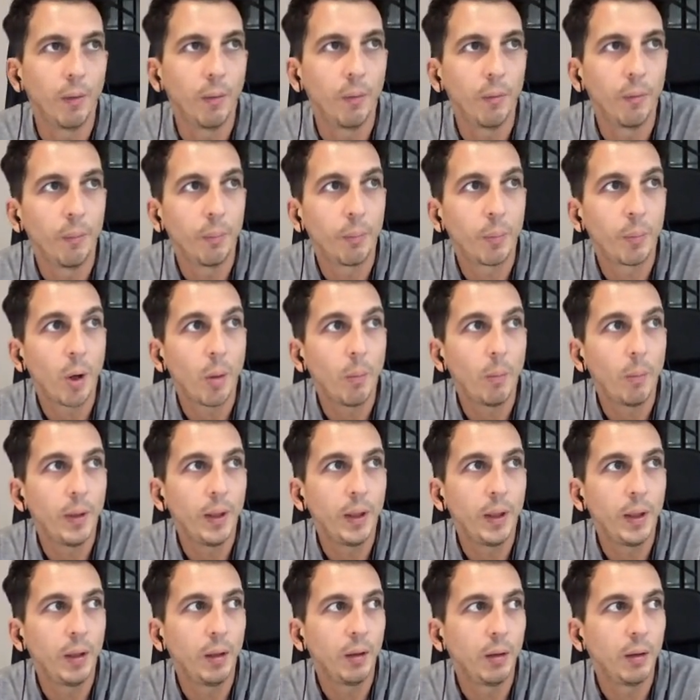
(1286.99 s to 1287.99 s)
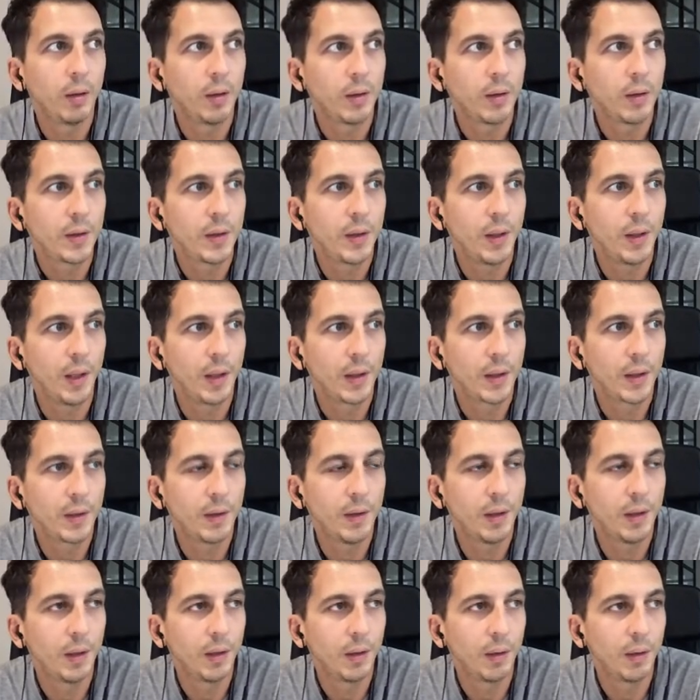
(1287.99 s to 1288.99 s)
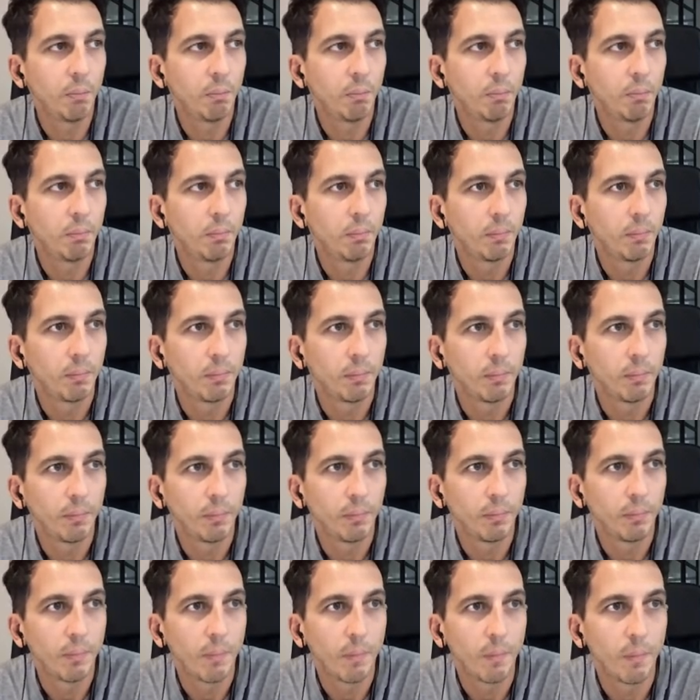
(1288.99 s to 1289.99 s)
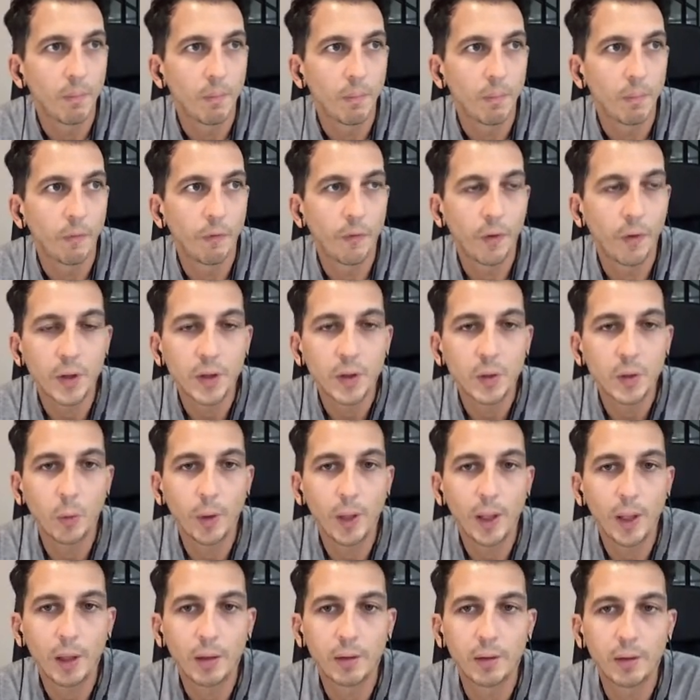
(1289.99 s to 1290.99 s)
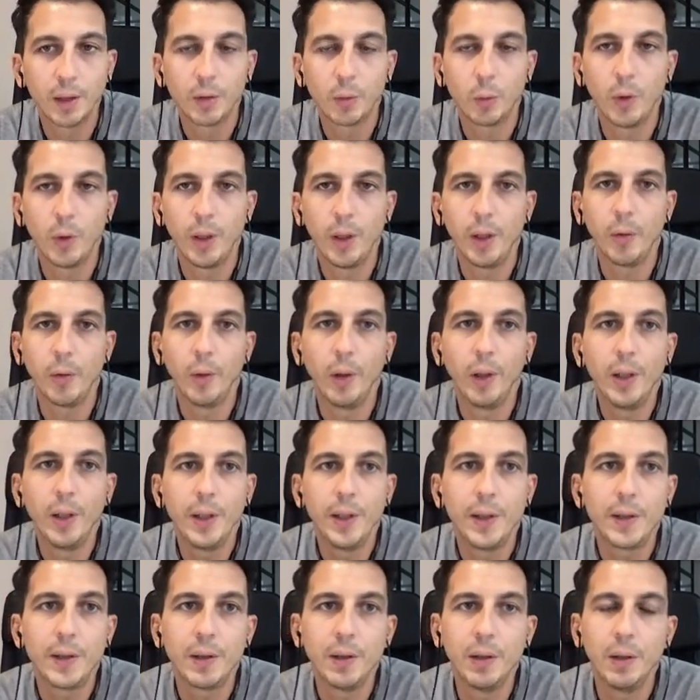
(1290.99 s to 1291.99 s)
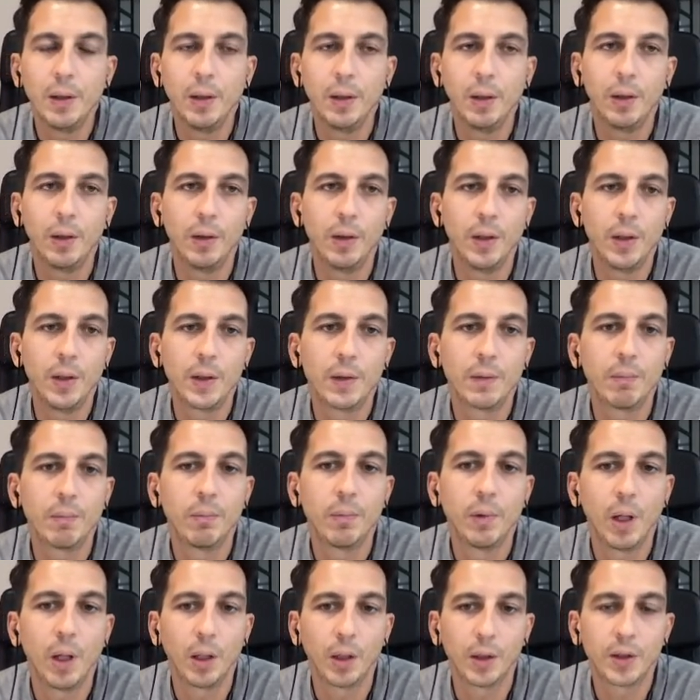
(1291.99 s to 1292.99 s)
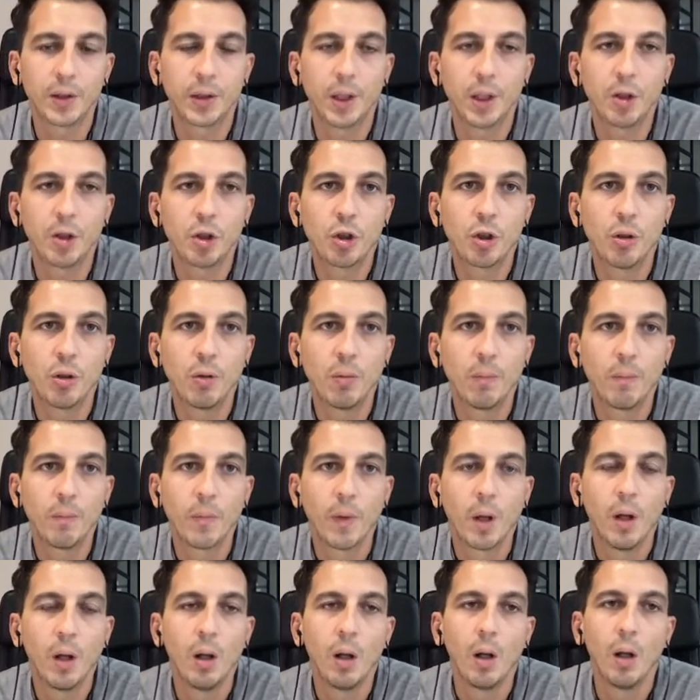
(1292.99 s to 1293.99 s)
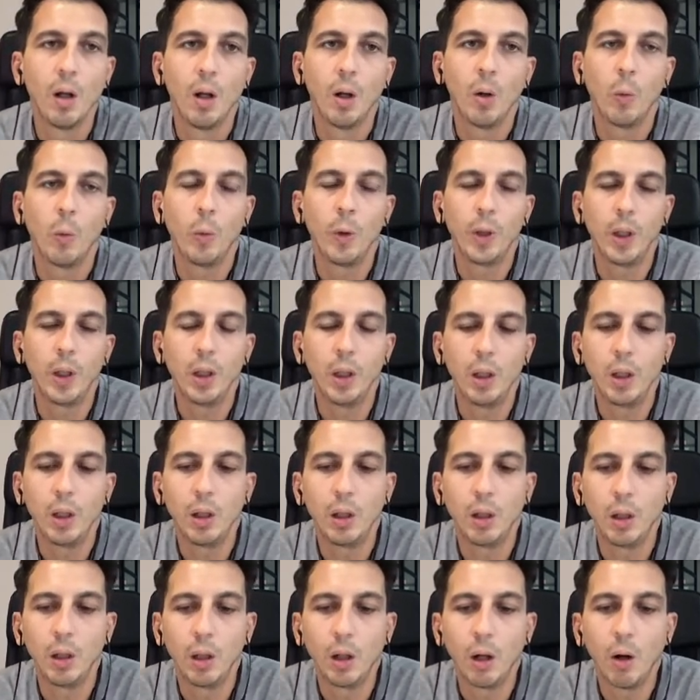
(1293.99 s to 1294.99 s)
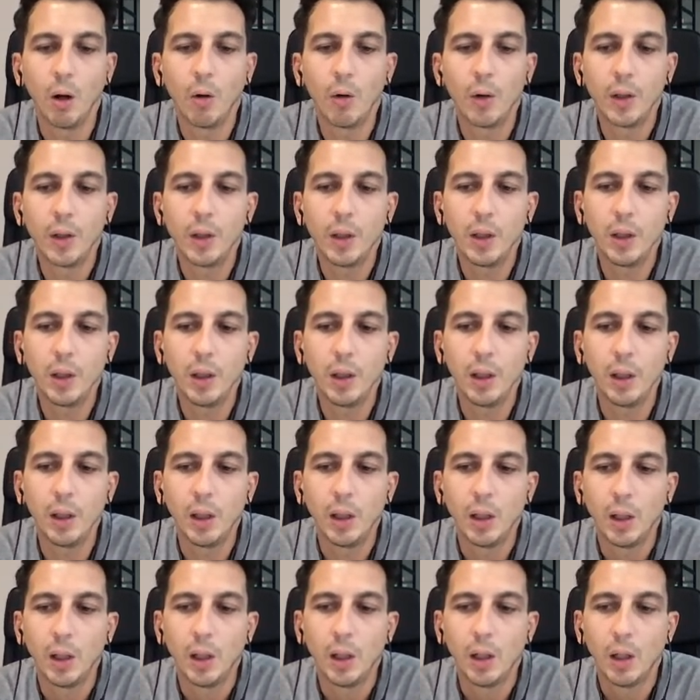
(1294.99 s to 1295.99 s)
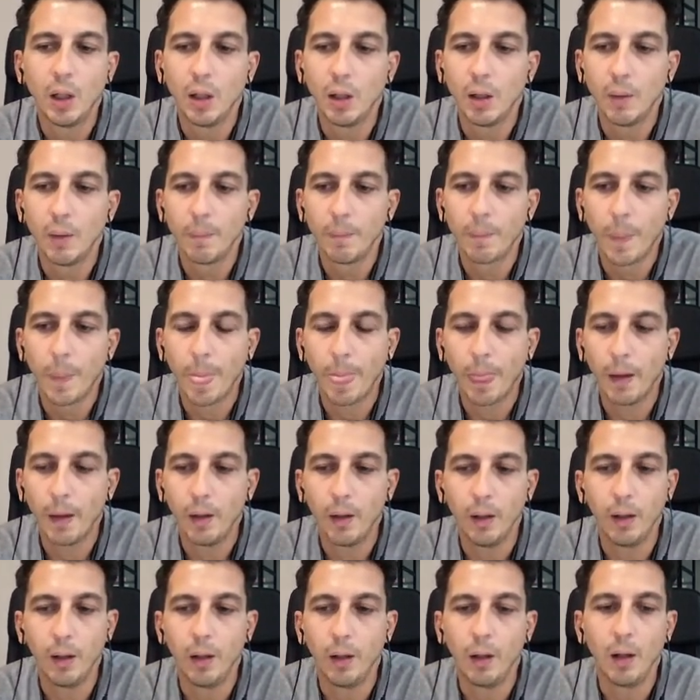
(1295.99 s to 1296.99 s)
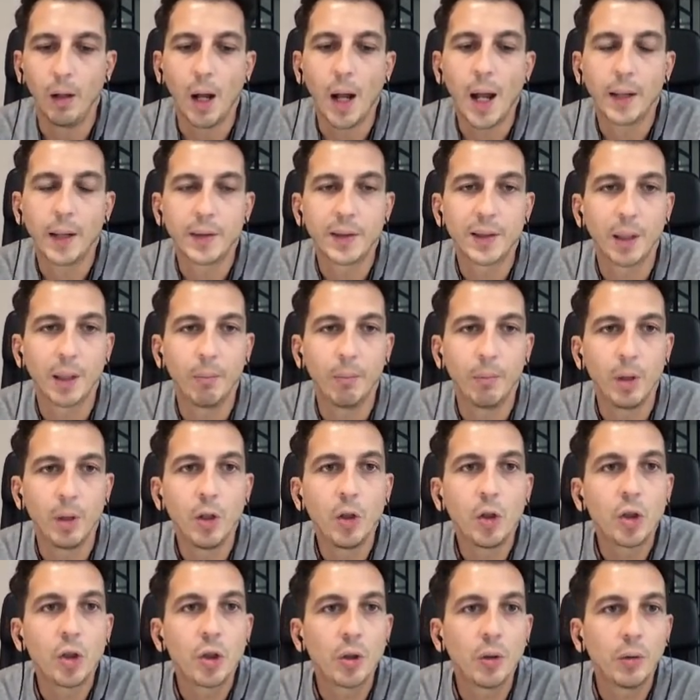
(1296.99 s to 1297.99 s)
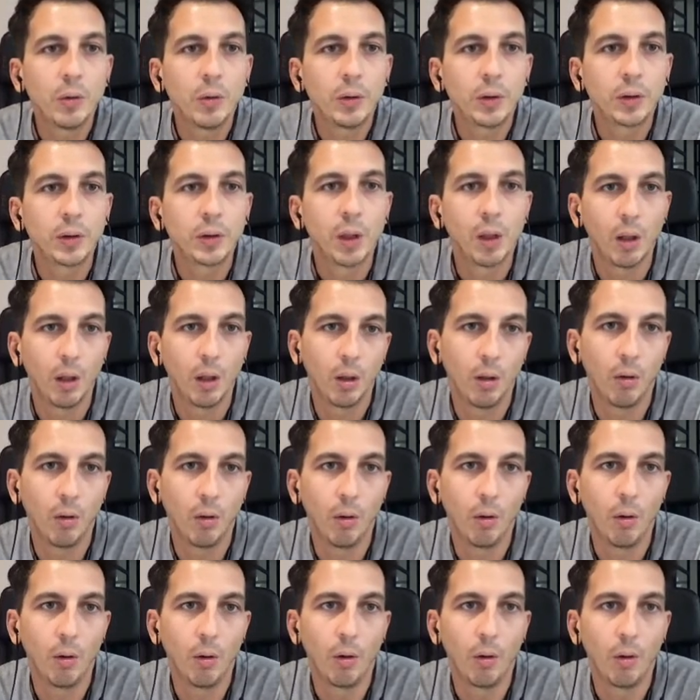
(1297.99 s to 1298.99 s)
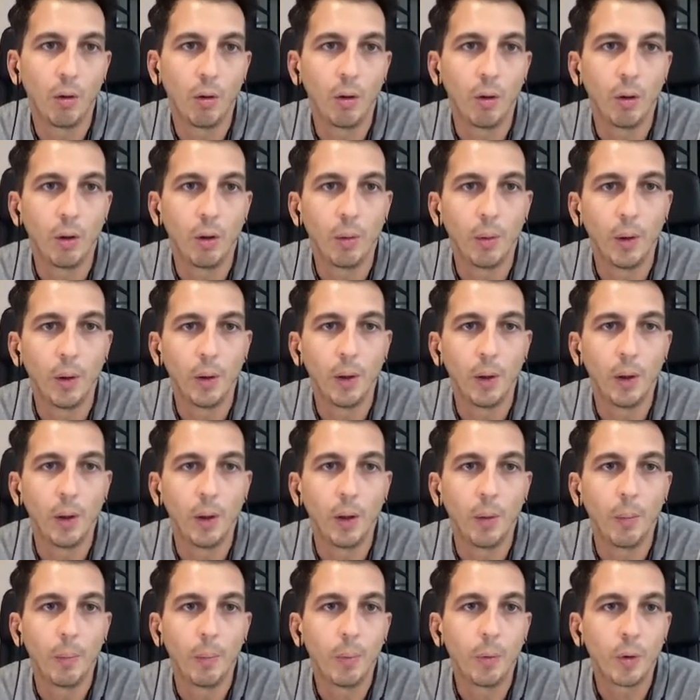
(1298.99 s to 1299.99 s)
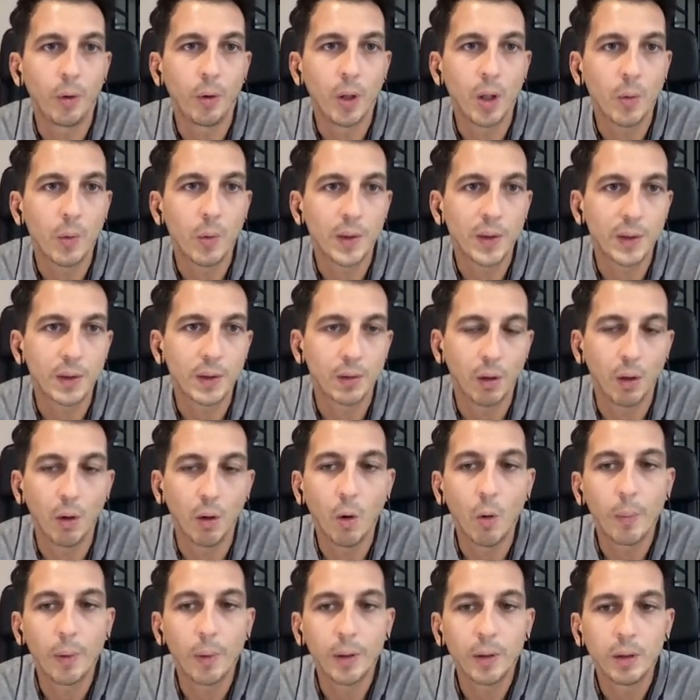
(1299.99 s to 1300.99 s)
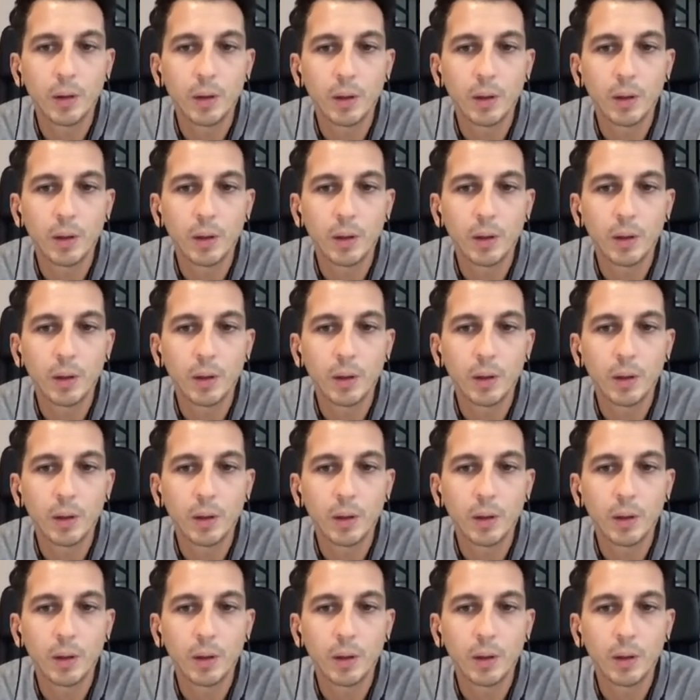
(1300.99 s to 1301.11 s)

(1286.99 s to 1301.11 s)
probably since the first week that we released this extension, we already had some issues or pull requests open,